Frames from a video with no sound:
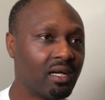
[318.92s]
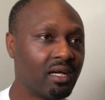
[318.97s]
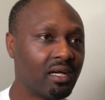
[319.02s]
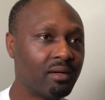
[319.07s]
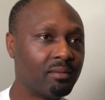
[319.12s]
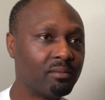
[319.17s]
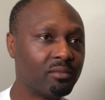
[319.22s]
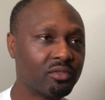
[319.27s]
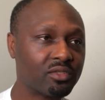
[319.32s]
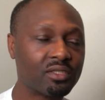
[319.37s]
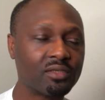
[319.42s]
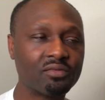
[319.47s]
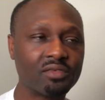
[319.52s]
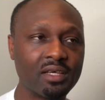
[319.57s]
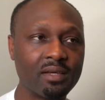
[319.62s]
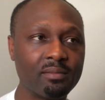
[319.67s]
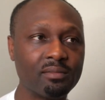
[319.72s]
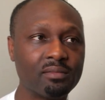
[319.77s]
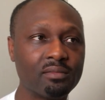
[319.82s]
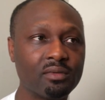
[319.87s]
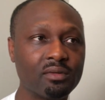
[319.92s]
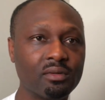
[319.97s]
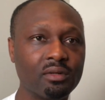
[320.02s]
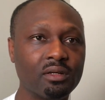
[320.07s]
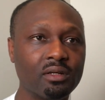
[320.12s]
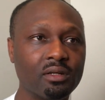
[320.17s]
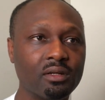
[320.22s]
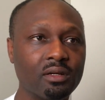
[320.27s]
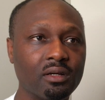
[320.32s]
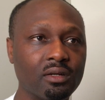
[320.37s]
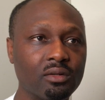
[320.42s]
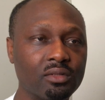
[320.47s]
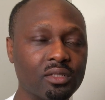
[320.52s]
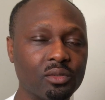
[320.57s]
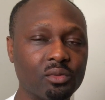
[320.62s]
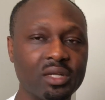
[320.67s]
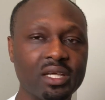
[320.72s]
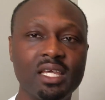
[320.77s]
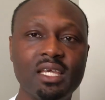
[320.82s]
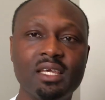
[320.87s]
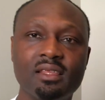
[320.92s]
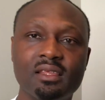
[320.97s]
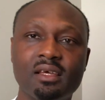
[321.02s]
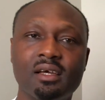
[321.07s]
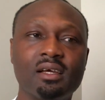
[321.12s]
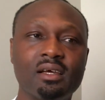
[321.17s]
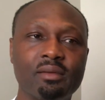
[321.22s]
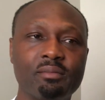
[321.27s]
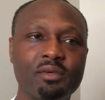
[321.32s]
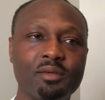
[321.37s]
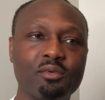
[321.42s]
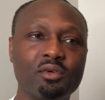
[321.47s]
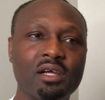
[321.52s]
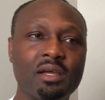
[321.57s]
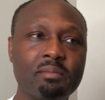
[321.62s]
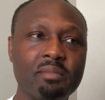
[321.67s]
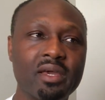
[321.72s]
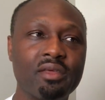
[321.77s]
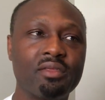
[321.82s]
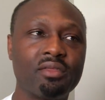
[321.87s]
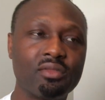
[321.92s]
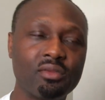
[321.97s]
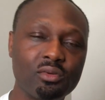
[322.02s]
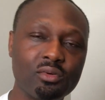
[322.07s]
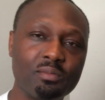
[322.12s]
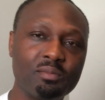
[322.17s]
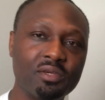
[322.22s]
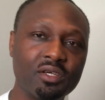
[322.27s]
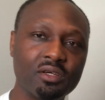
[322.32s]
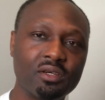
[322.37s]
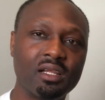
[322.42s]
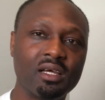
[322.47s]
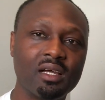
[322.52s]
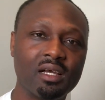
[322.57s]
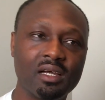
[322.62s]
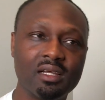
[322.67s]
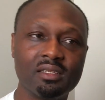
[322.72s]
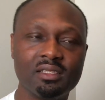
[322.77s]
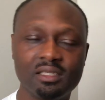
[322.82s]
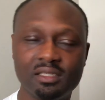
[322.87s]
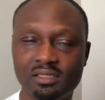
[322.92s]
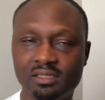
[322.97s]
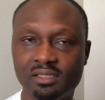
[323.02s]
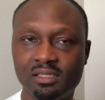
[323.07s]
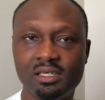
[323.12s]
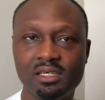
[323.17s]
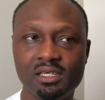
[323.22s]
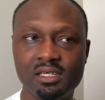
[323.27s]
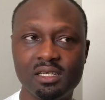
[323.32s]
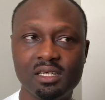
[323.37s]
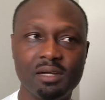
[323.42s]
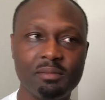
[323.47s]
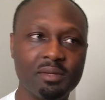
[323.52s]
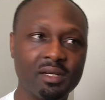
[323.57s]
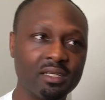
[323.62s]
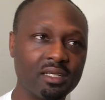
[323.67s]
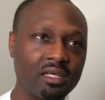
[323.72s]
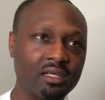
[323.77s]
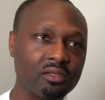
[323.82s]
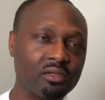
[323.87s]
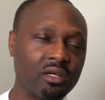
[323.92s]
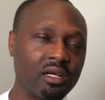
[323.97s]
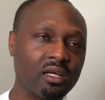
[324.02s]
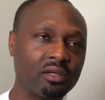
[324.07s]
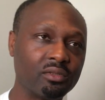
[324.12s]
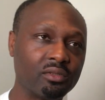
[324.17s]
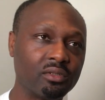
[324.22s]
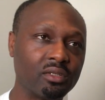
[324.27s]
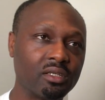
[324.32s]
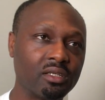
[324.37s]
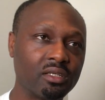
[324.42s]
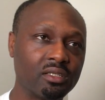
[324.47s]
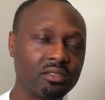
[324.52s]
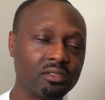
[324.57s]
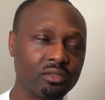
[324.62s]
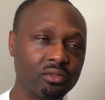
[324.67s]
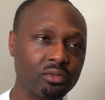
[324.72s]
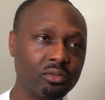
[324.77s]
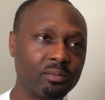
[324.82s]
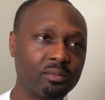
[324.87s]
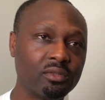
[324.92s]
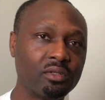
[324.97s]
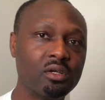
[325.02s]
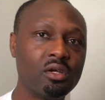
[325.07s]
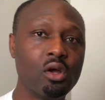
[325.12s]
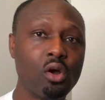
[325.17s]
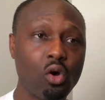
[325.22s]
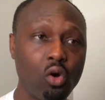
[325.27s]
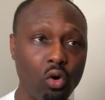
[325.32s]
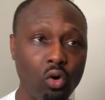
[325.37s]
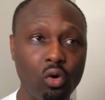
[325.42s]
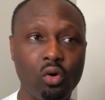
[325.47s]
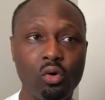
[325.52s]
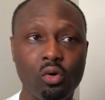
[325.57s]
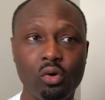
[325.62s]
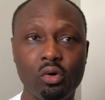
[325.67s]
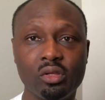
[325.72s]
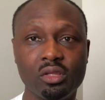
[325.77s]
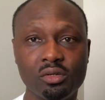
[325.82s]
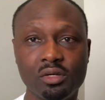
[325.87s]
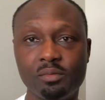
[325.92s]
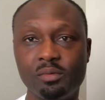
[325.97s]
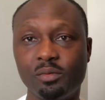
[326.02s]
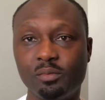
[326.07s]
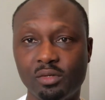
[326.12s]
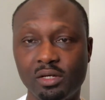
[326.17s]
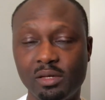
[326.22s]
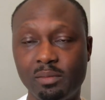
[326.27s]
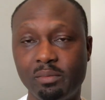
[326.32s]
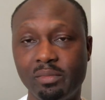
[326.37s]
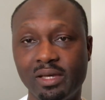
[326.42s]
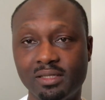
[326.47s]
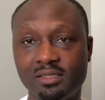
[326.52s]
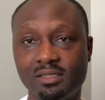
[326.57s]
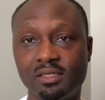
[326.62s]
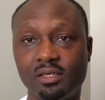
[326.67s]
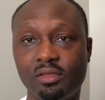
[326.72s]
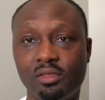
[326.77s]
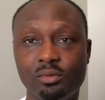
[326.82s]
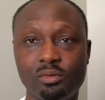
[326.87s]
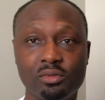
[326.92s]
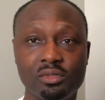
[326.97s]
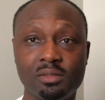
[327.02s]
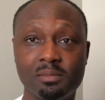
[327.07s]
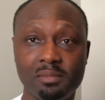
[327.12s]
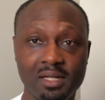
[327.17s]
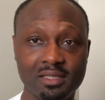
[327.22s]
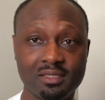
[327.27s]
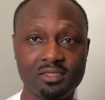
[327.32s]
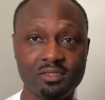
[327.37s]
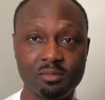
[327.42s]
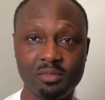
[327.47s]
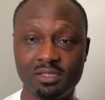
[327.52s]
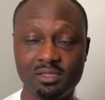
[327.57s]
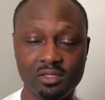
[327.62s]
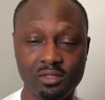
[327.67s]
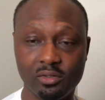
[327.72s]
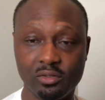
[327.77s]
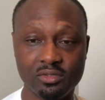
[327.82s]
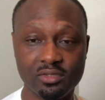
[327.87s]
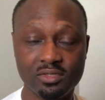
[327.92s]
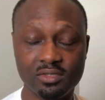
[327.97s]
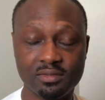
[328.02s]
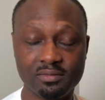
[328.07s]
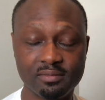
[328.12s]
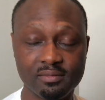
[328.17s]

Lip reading: Most of them, they were either people I met through BIOLA and this Amana Aurora group, or they were people I met through the Matt Smith course.